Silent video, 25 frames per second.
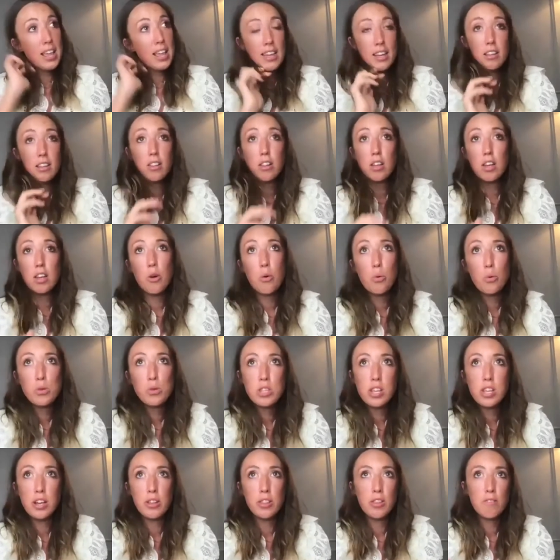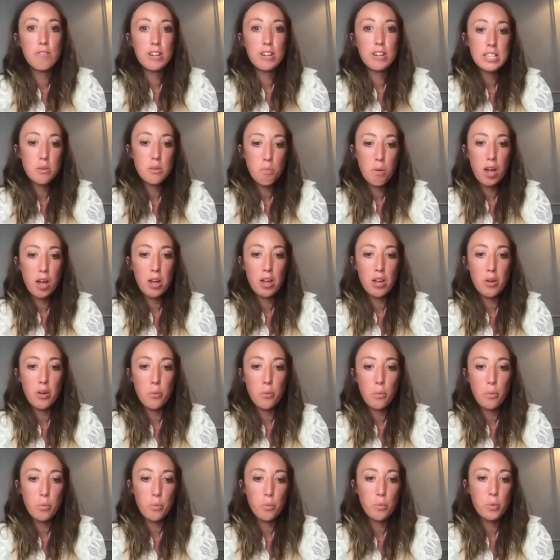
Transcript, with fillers: think also the reason why